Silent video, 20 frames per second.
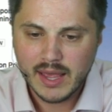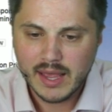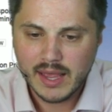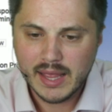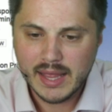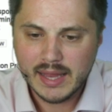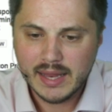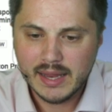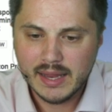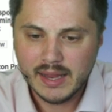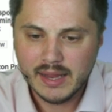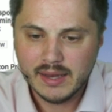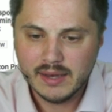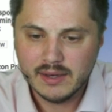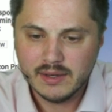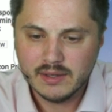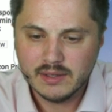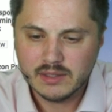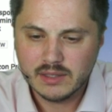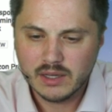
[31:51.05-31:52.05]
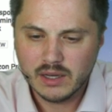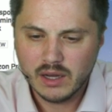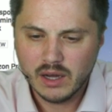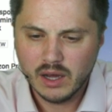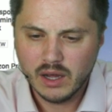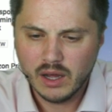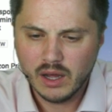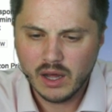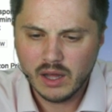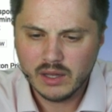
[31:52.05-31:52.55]
and
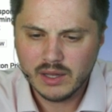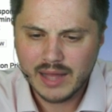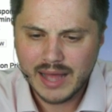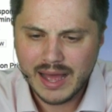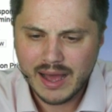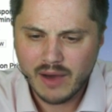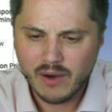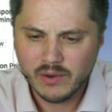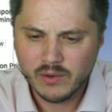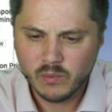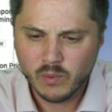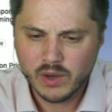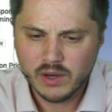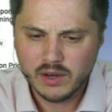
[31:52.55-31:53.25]
allow and